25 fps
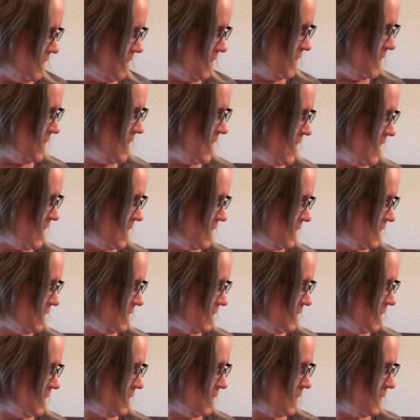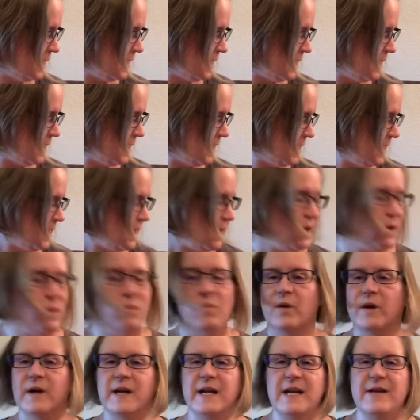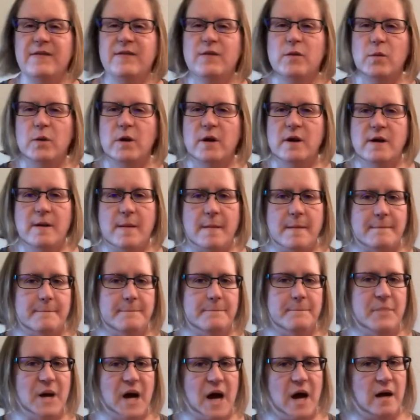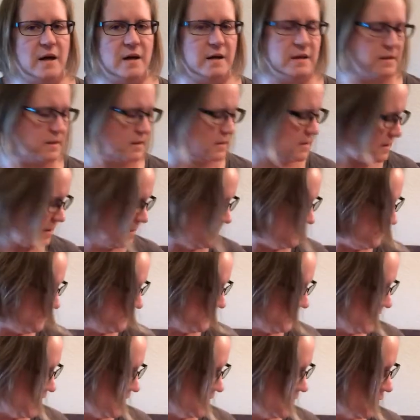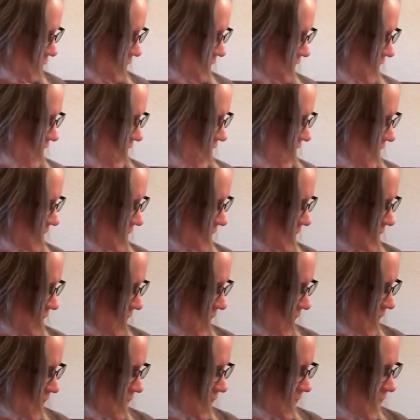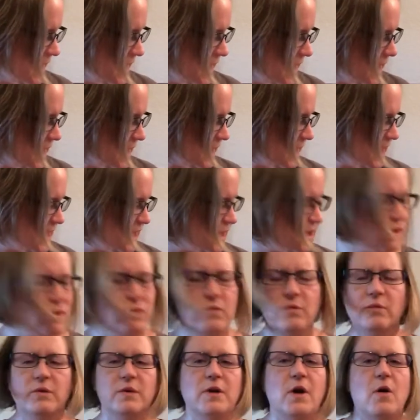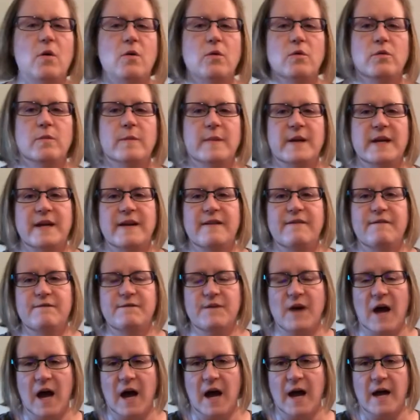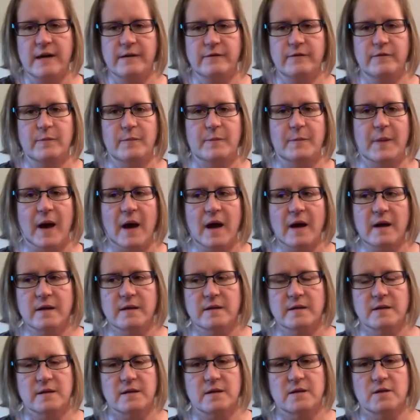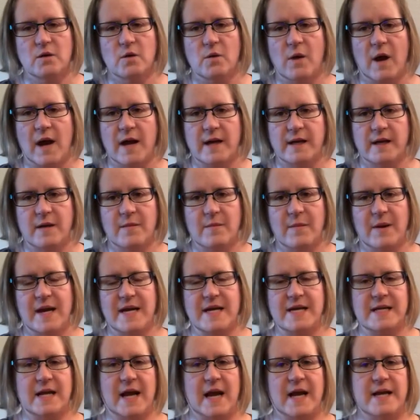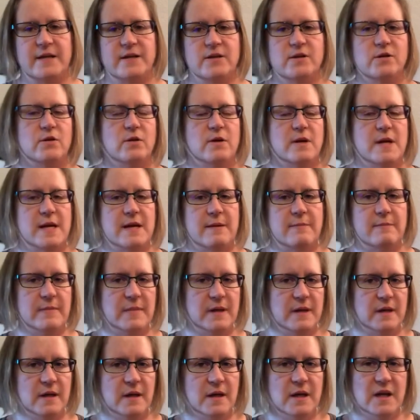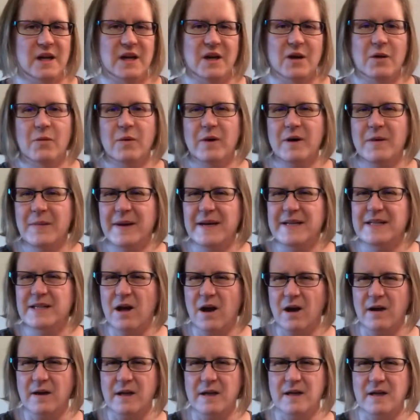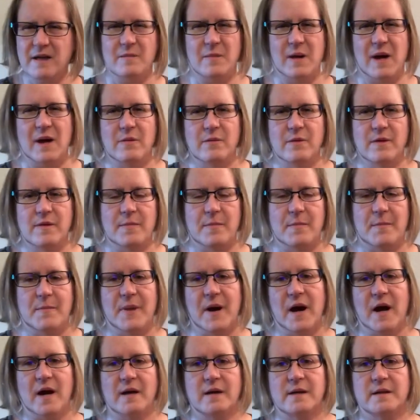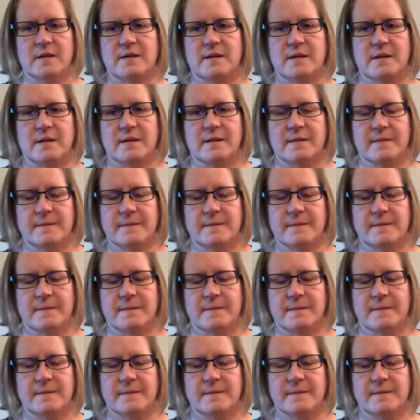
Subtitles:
Then we're going to have the word bucks. So if I said, can you loan me $5 so I can buy an ice cream? What am I talking about with bucks?